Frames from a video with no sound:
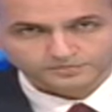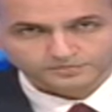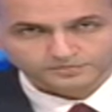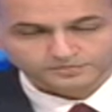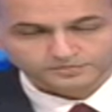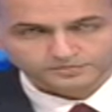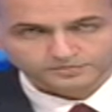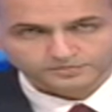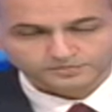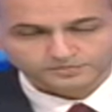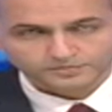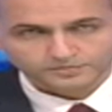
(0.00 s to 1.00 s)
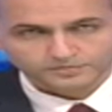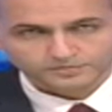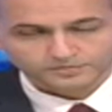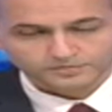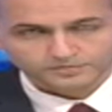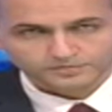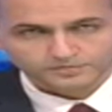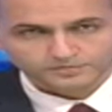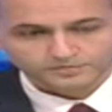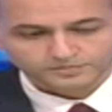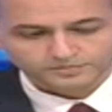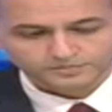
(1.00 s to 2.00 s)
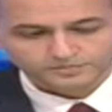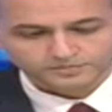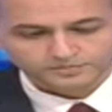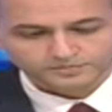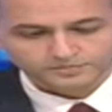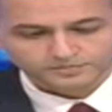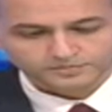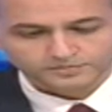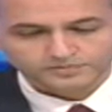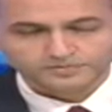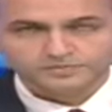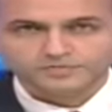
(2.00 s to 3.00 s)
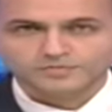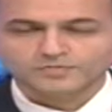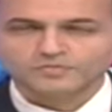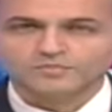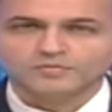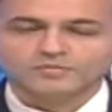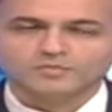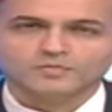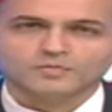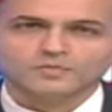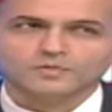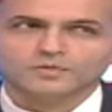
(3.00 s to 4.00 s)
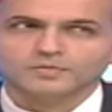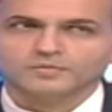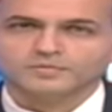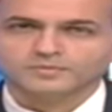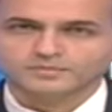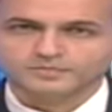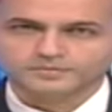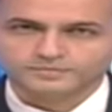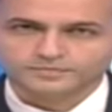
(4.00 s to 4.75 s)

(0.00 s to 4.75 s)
The person shown says nothing.